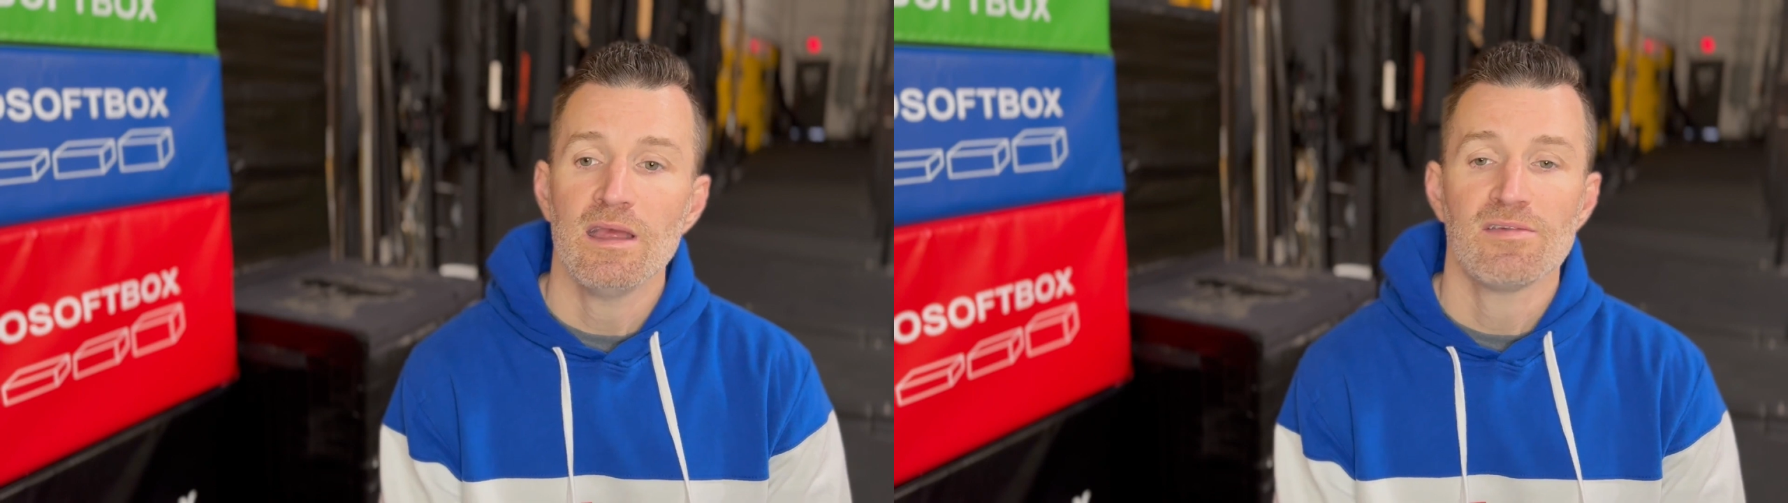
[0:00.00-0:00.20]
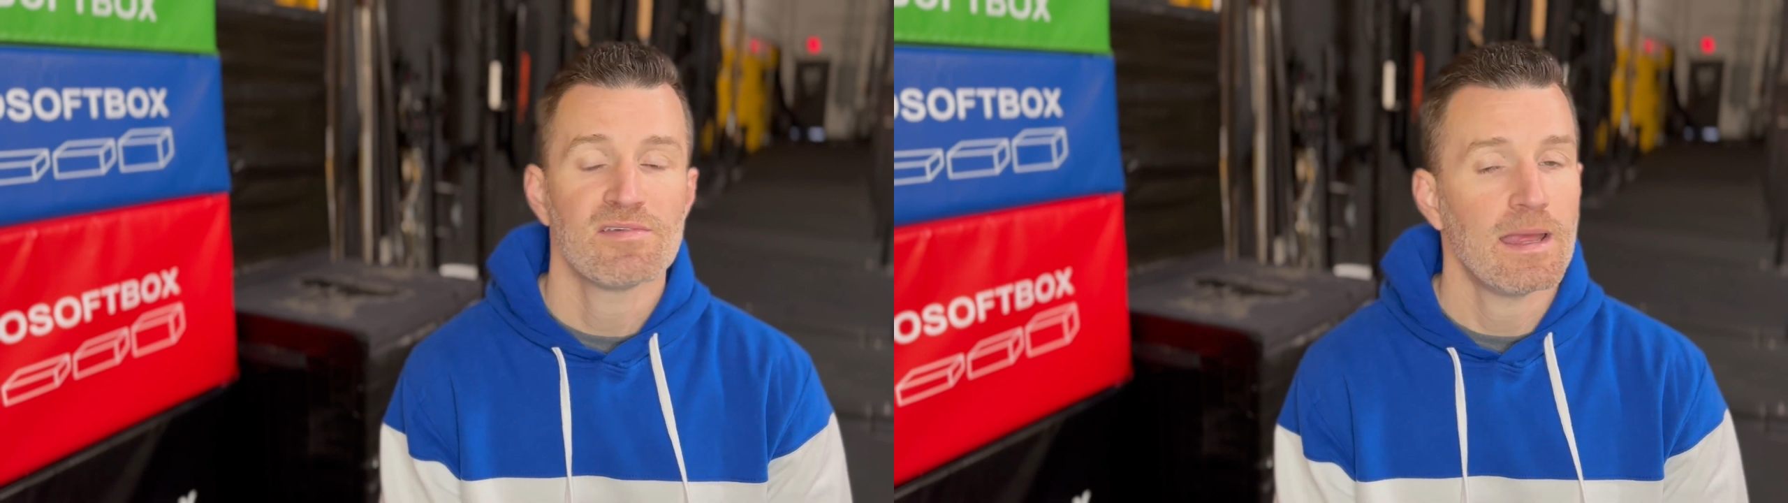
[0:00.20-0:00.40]

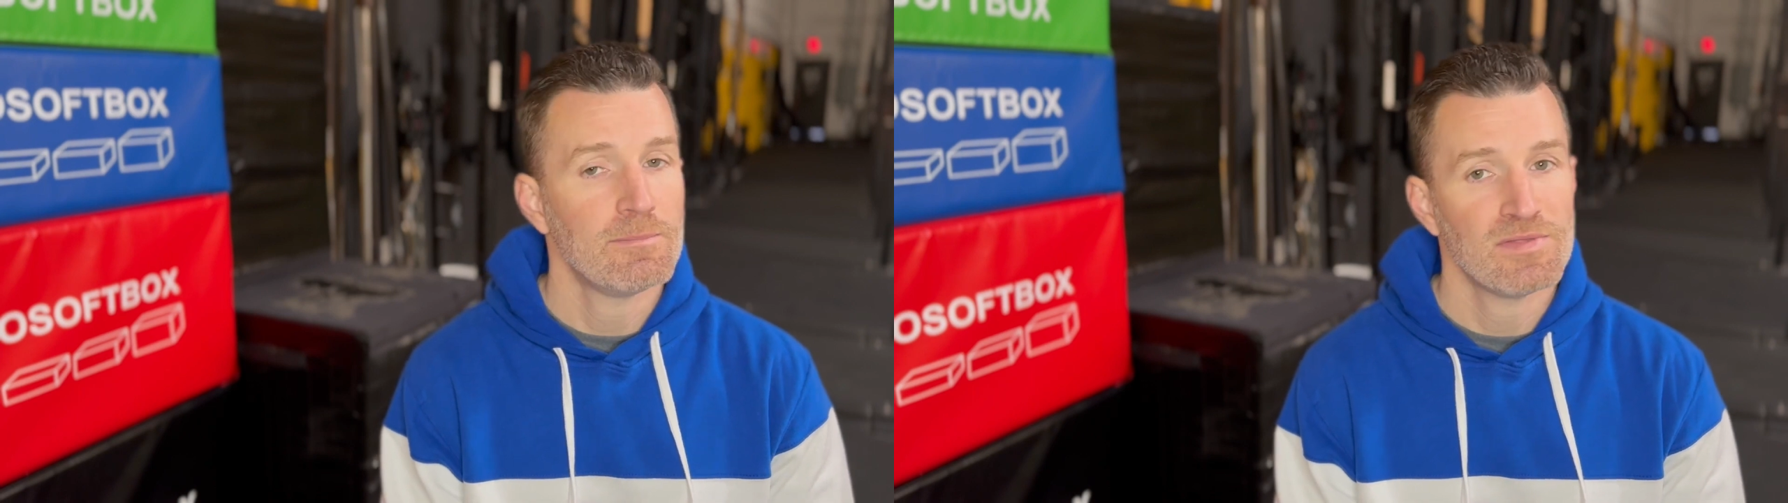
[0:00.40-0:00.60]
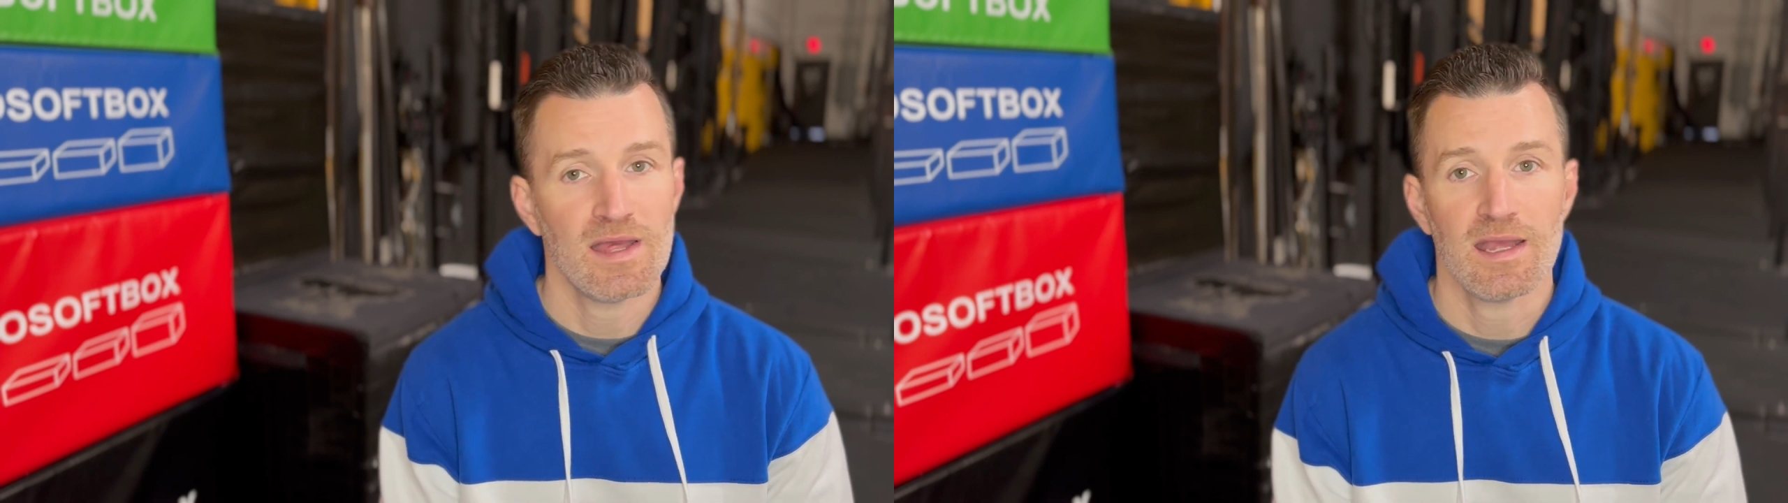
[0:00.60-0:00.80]

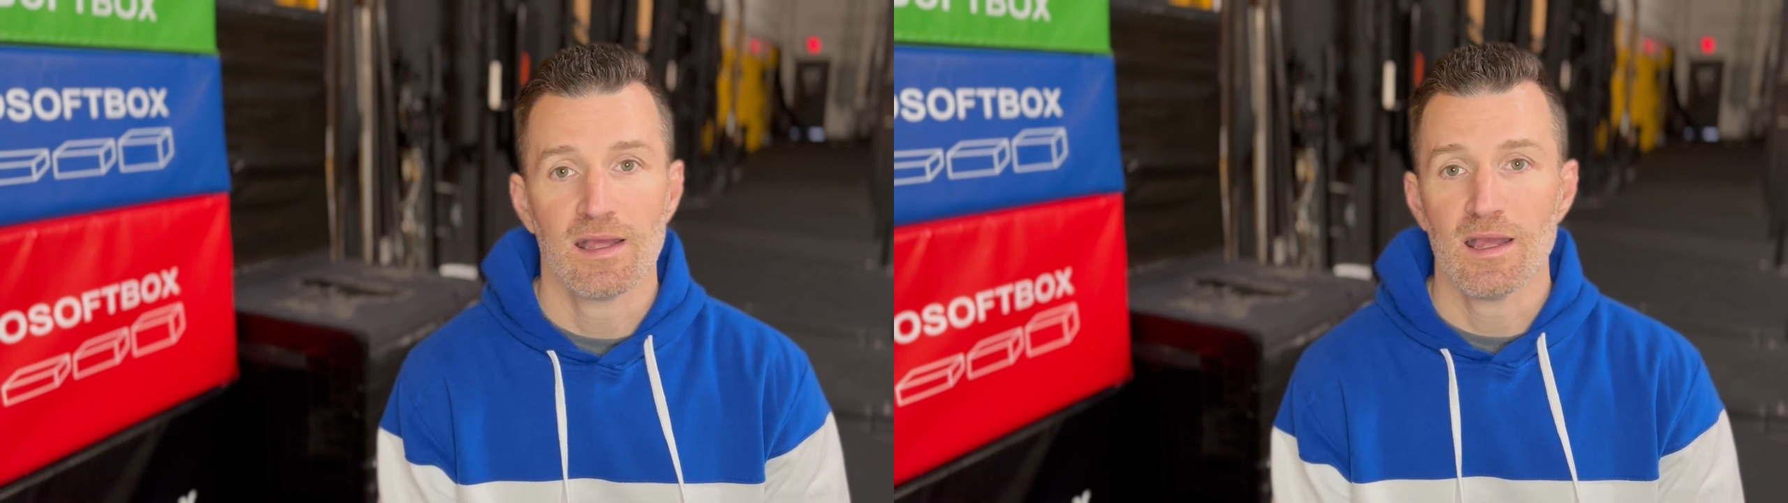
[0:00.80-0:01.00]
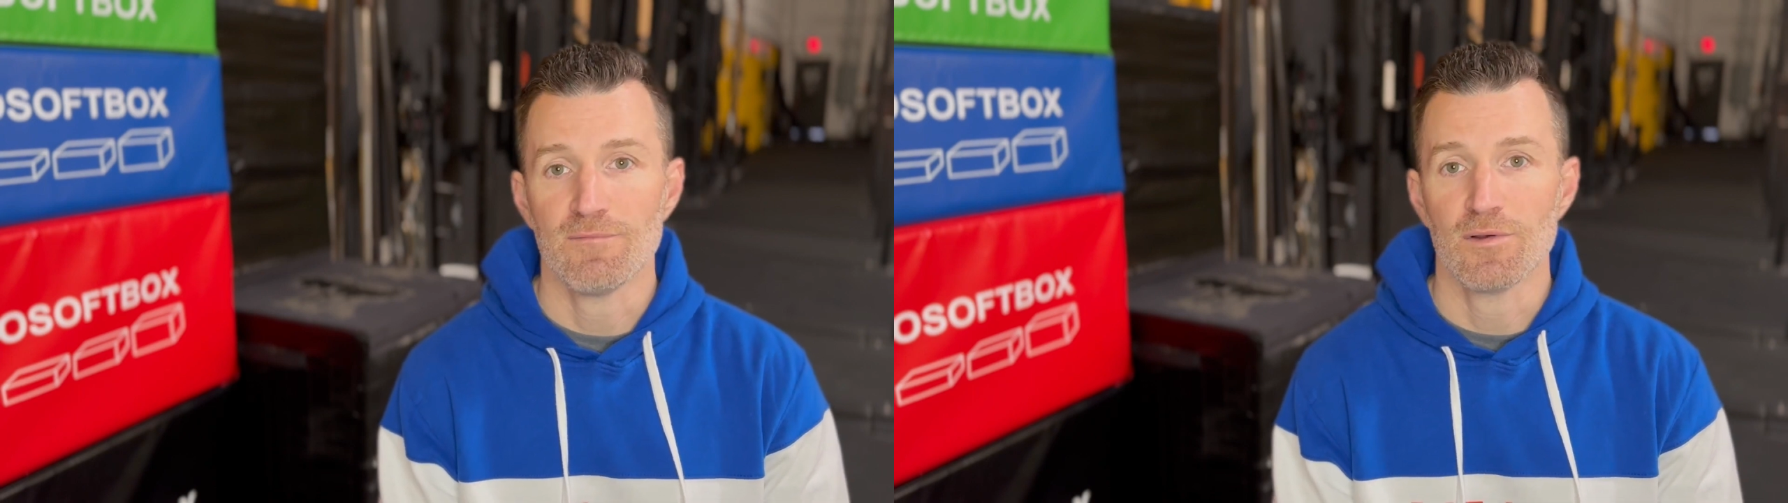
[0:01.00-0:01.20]
Same
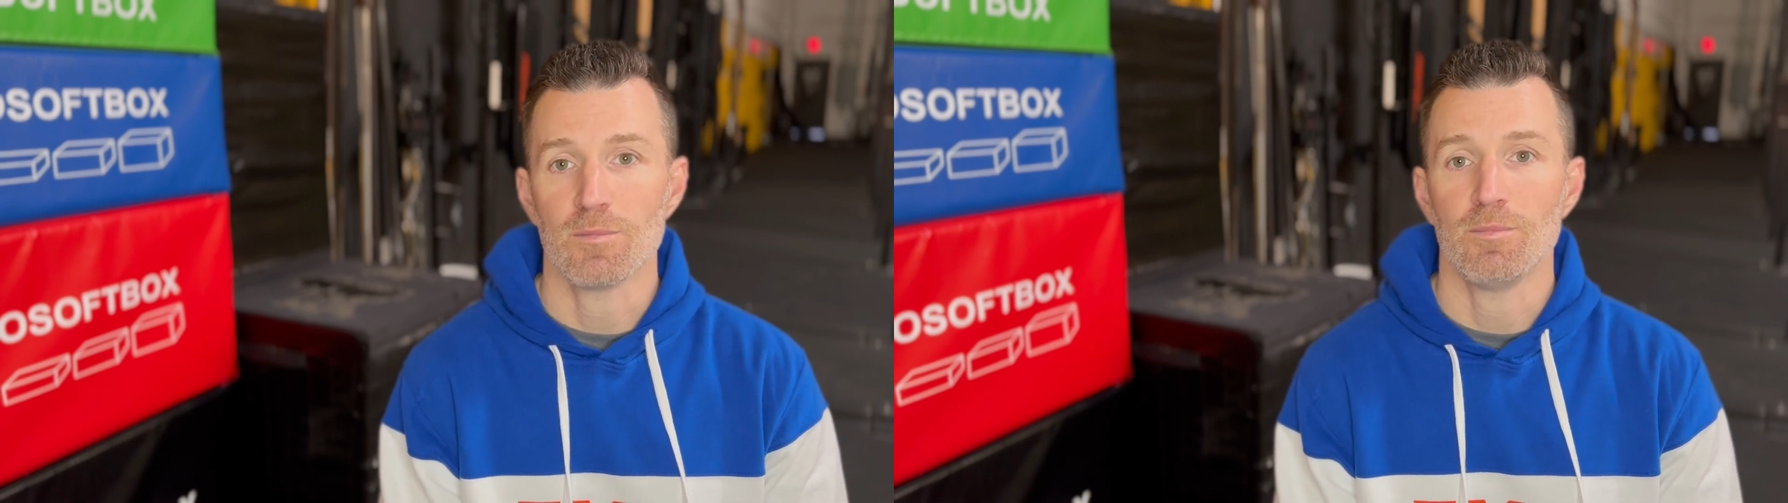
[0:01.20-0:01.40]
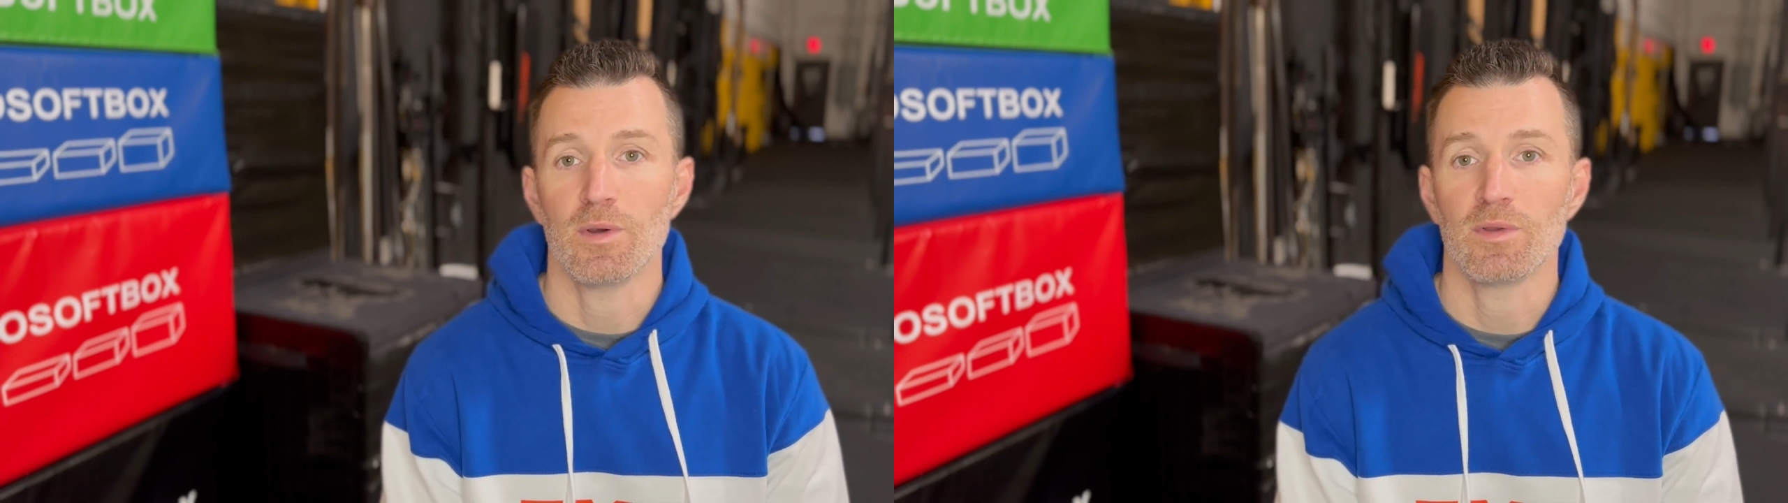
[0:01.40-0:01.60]
thing. If
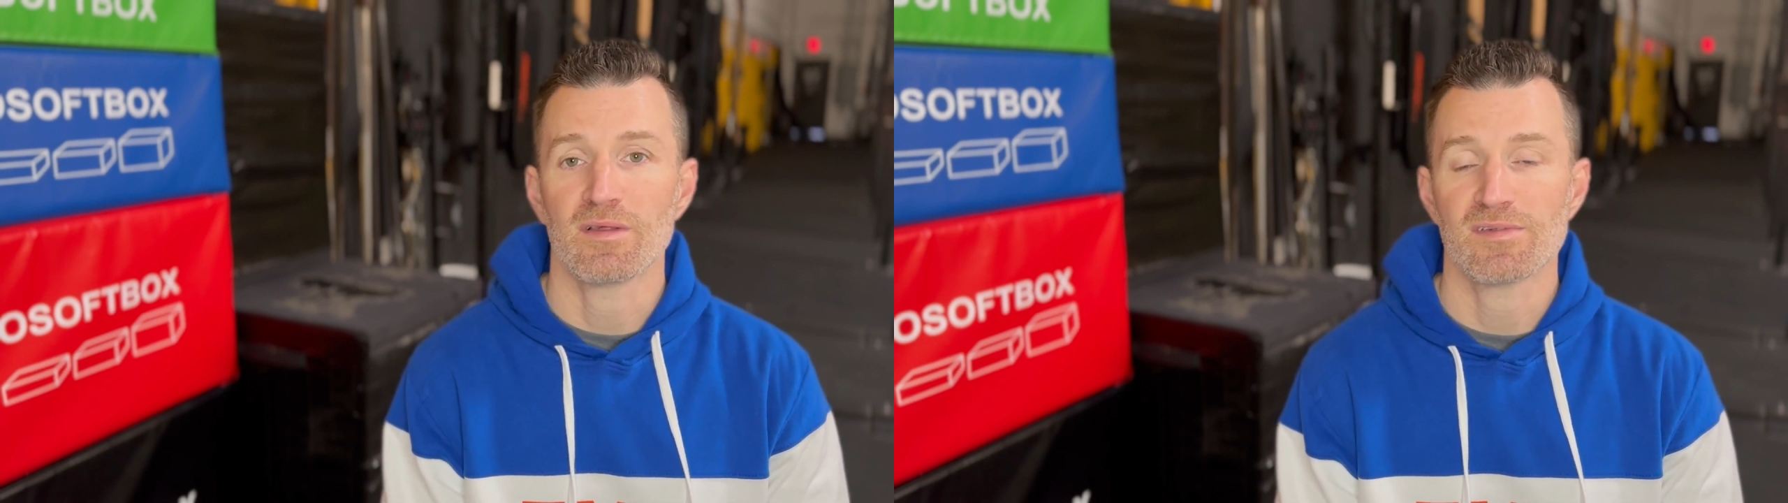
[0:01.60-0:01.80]
you're building